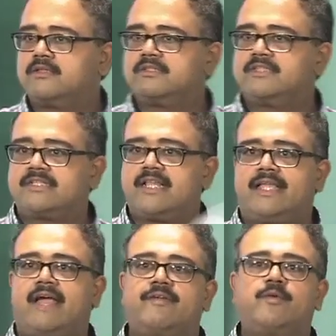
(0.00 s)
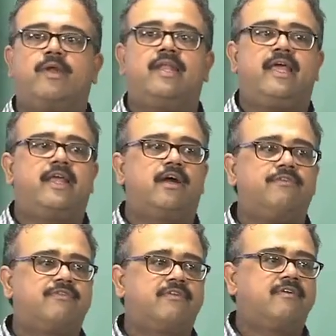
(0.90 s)
so just like having one layer
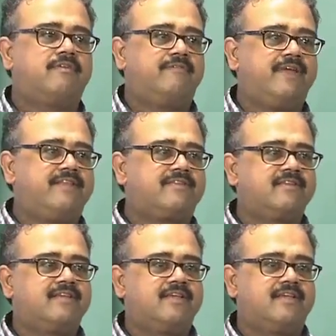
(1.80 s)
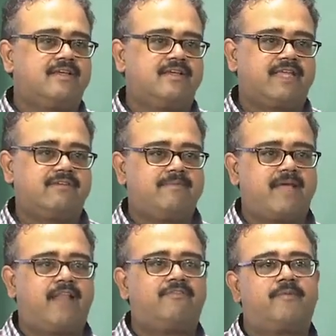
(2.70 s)
of weights given by
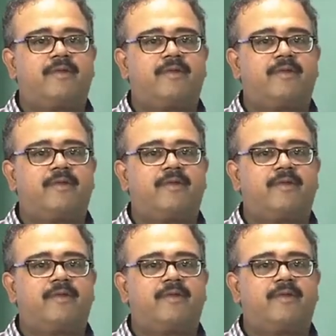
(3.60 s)
alpha